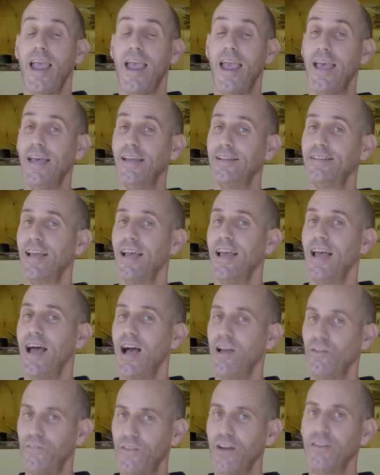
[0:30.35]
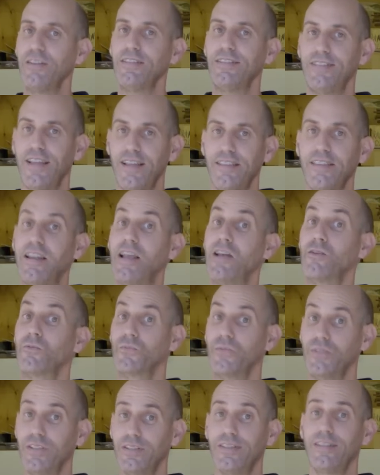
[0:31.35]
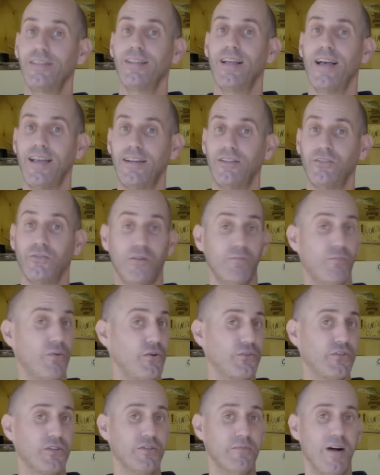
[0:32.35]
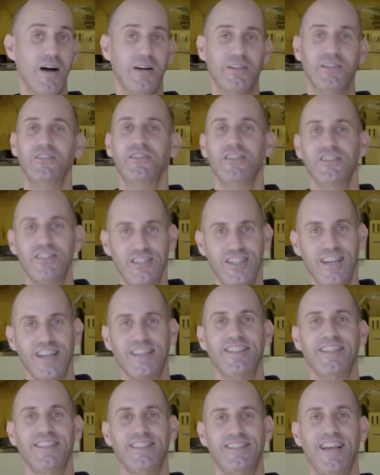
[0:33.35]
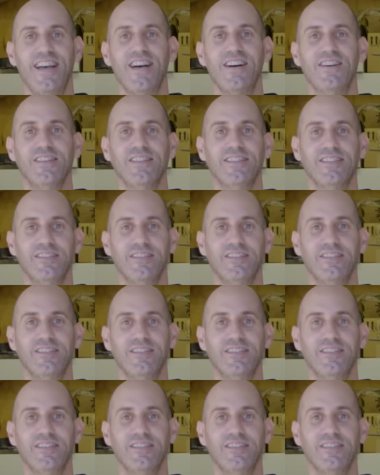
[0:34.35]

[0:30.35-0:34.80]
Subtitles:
and I found a set that I really like, so I bolted them on. You should check this out.